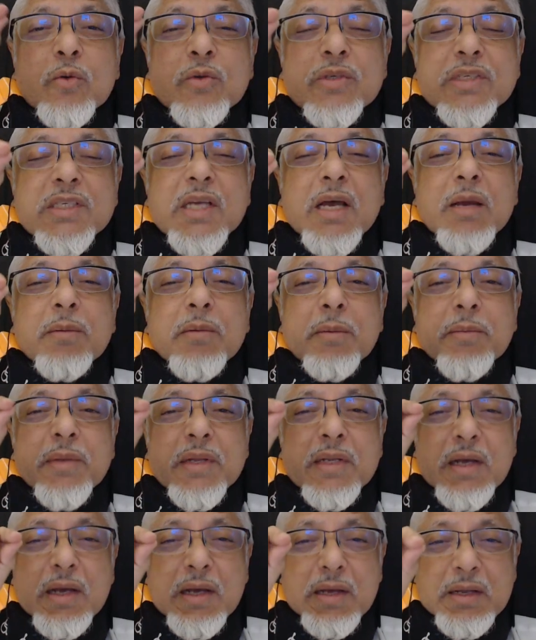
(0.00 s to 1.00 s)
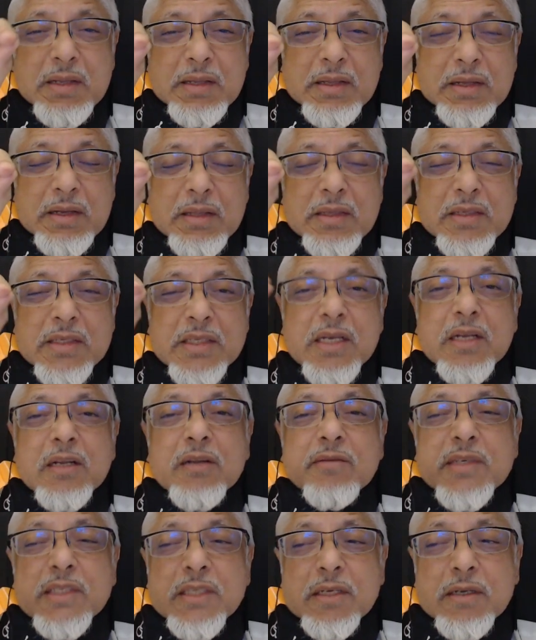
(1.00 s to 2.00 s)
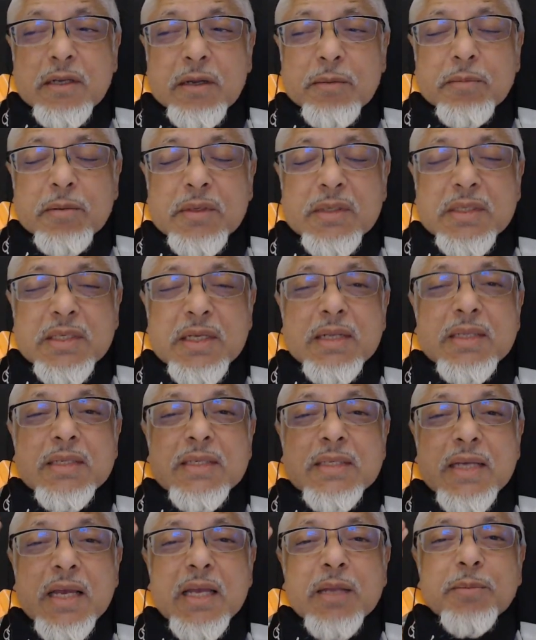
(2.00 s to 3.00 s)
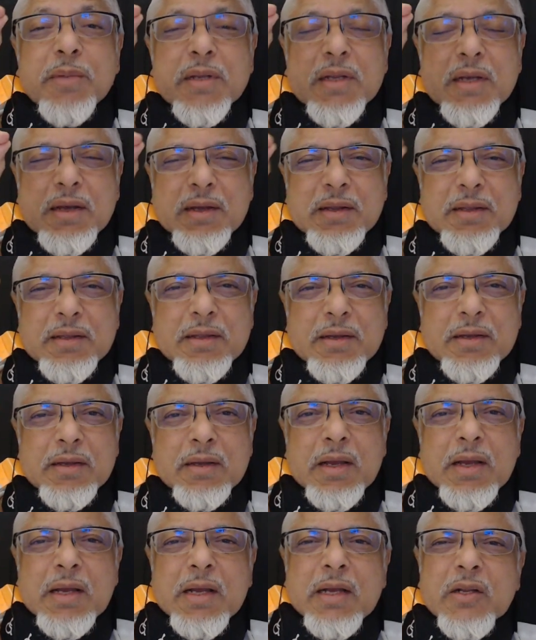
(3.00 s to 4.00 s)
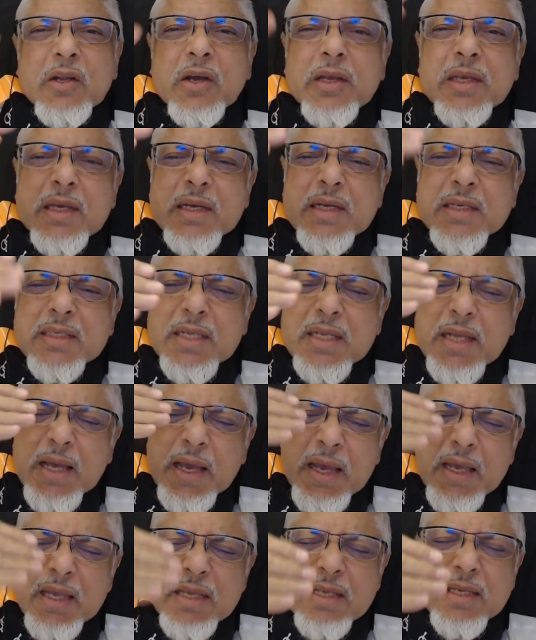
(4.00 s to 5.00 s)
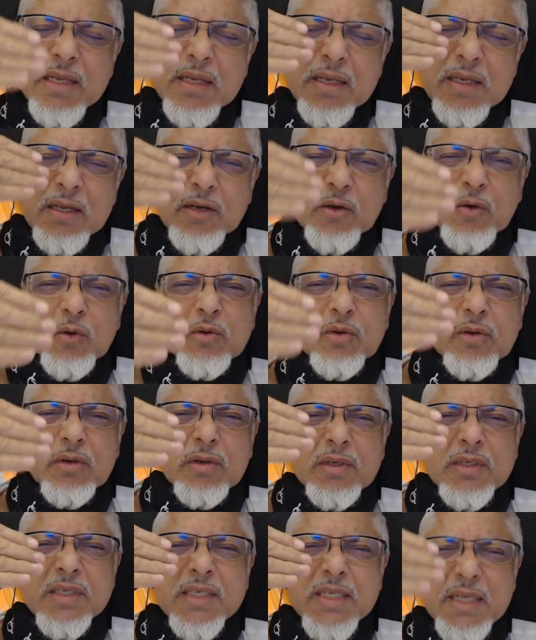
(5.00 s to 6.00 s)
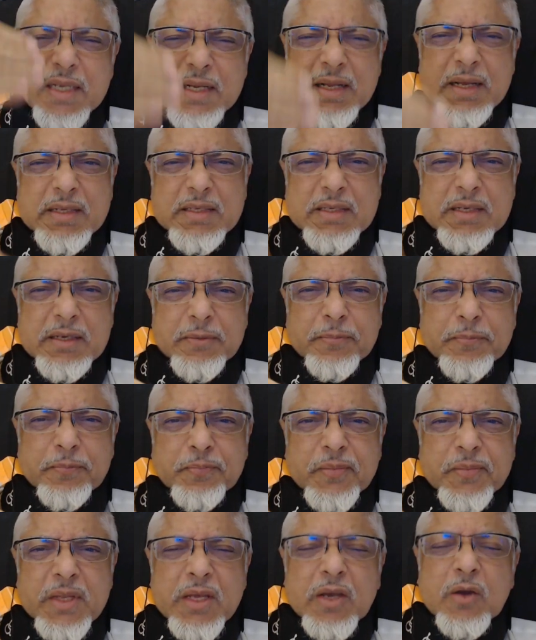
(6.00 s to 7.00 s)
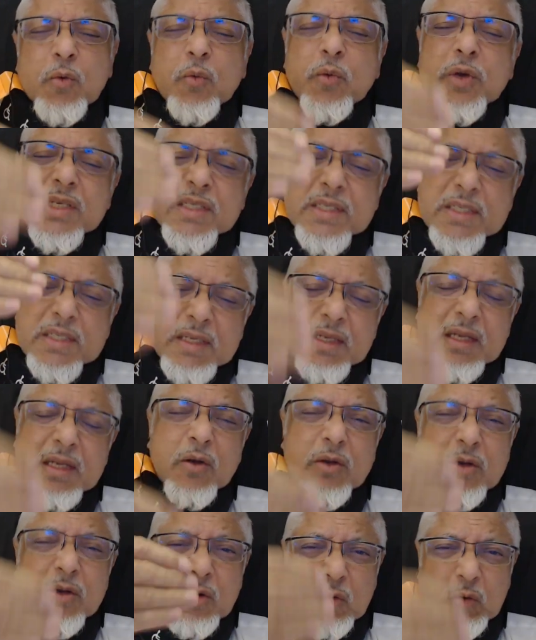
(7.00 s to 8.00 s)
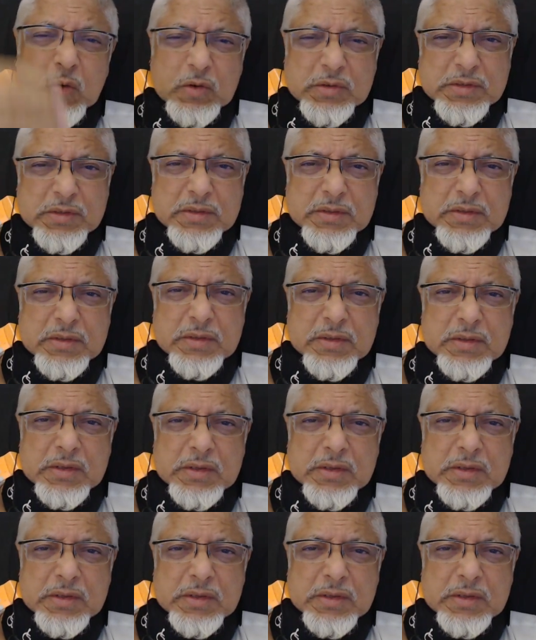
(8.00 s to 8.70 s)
Usama bin Haritha, the son of his adopted son, Zayd bin Haritha. Now here's an 18-year-old teenager who is sitting on a horse,